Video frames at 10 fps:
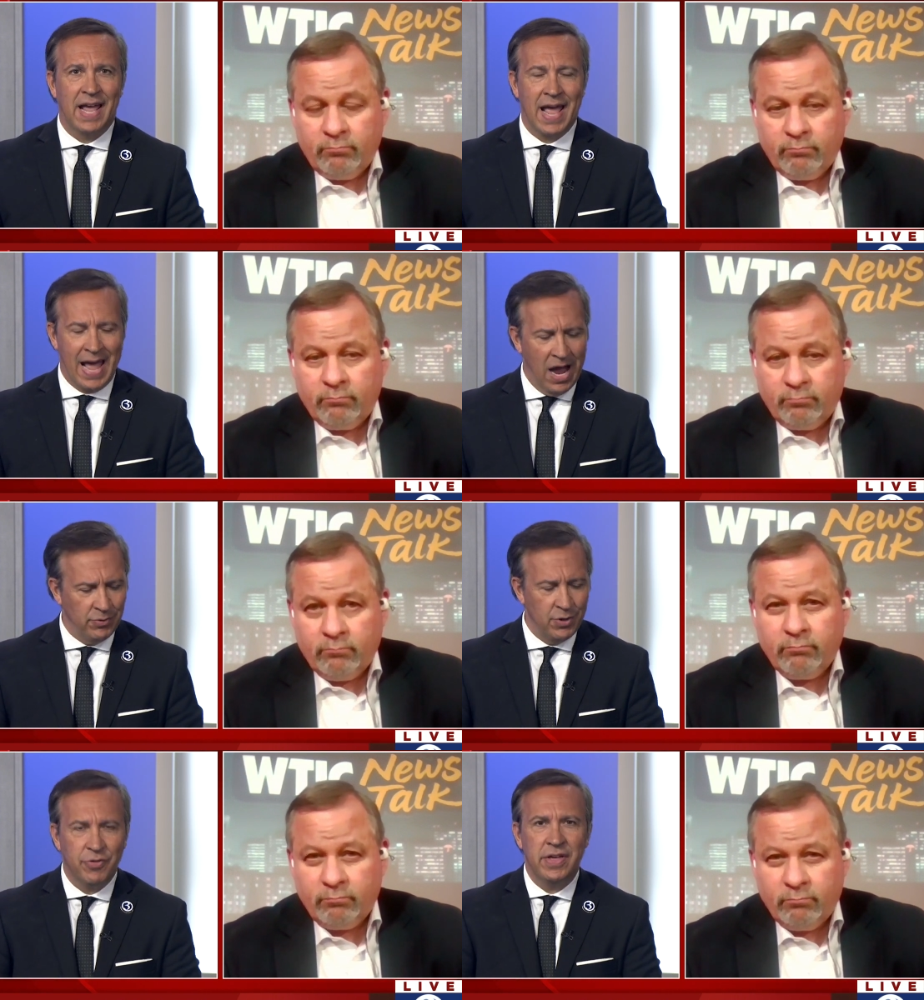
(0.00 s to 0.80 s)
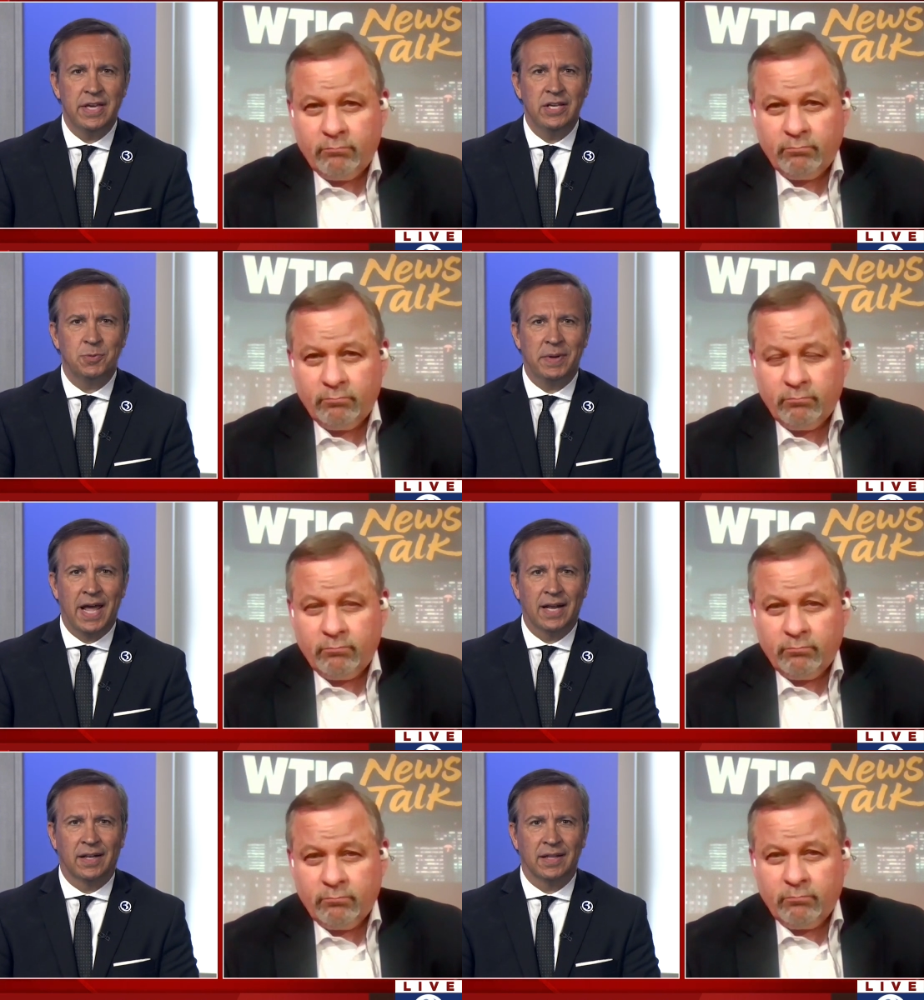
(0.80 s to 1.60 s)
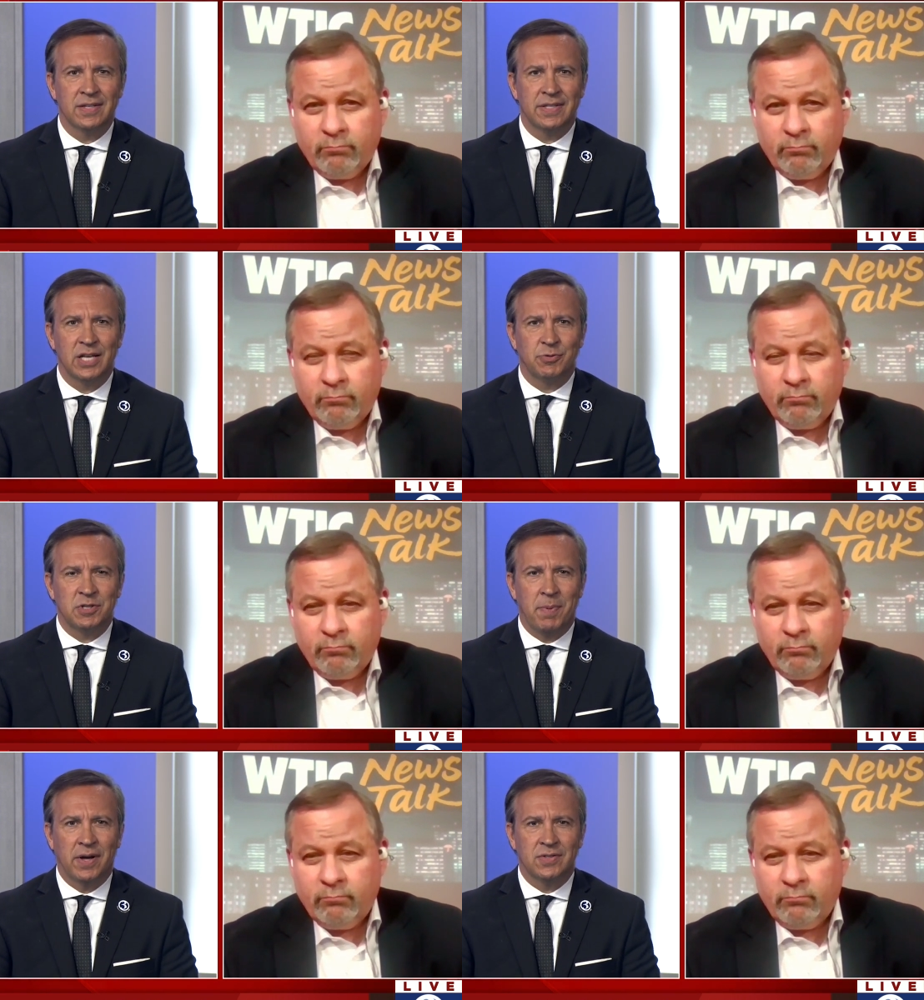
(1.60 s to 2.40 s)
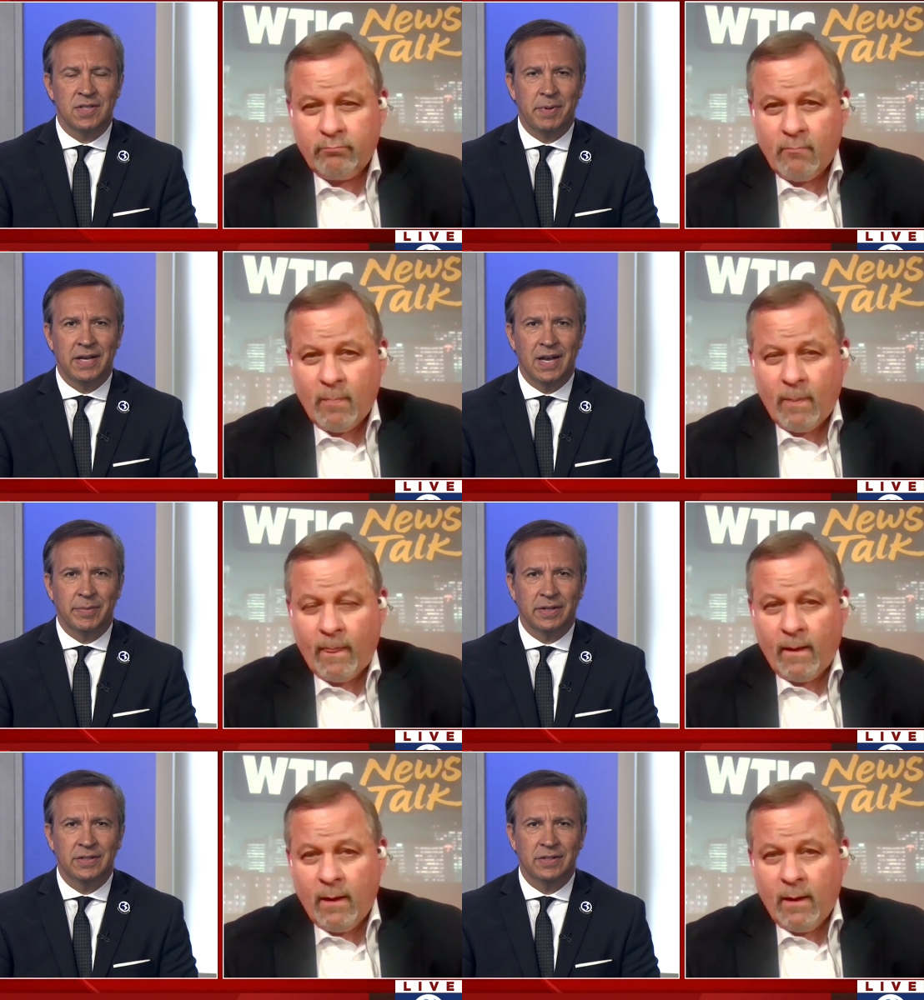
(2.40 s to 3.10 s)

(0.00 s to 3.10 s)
Speaker 1: Uh, how do you think he's been handling the state's response to the pandemic?